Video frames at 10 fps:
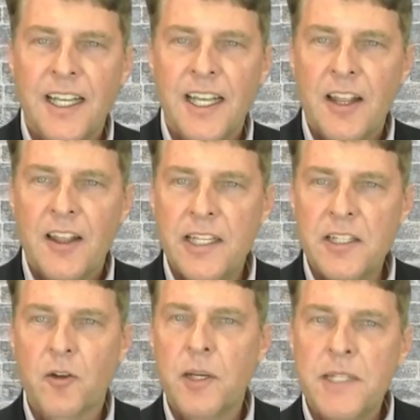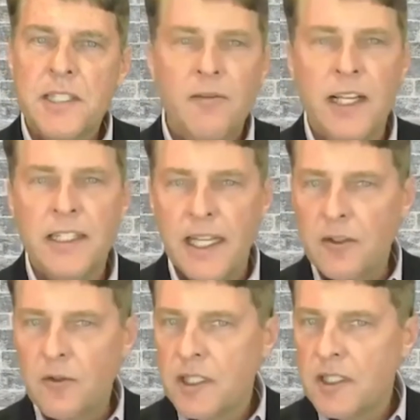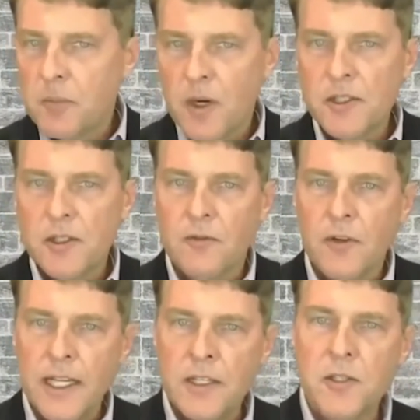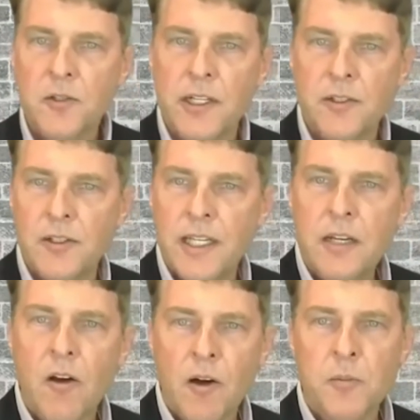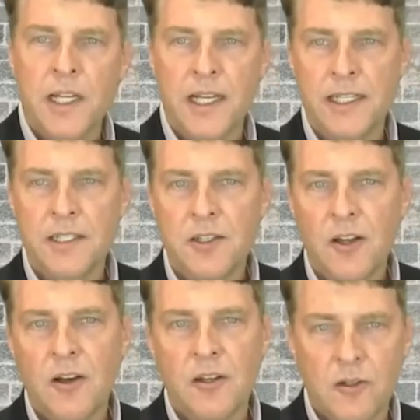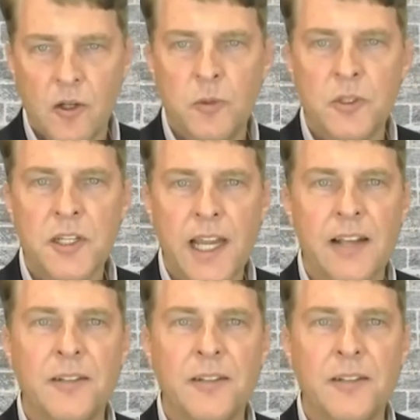These agreements have led to increasing pressure for industry to decarbonize on a global scale.